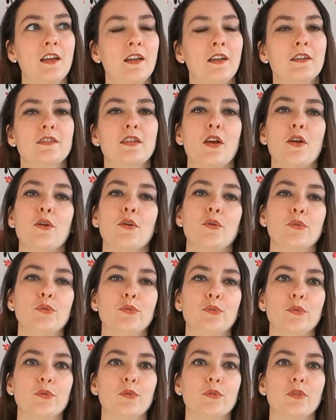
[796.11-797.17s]

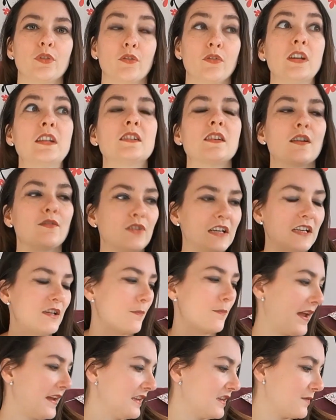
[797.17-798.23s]
So the reason I'd really
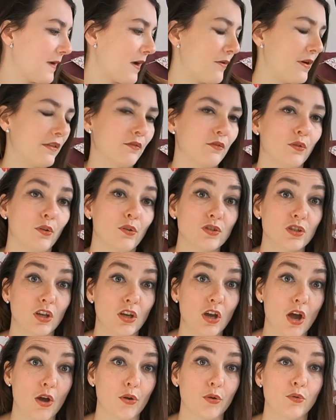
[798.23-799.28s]
debated about whether or not to
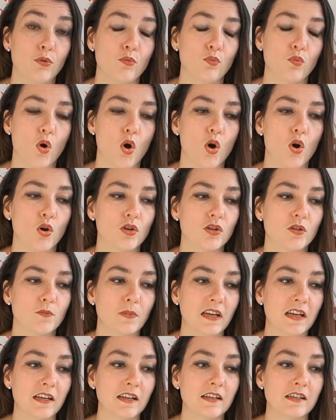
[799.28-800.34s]
go was
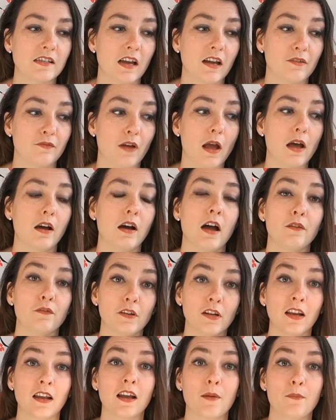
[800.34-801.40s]
because I
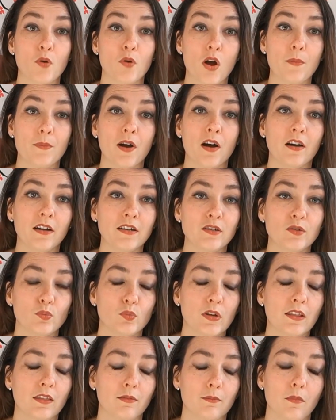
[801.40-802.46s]
feel like I'm quite behind
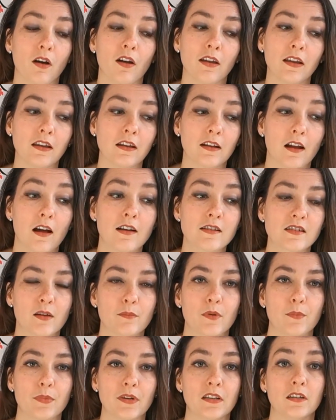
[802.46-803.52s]
with my glass
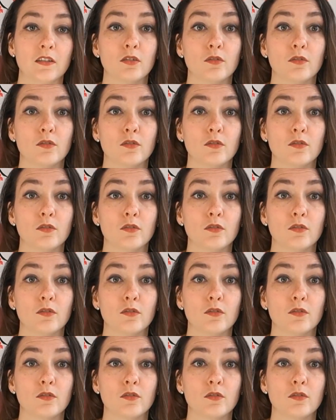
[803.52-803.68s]
armour build.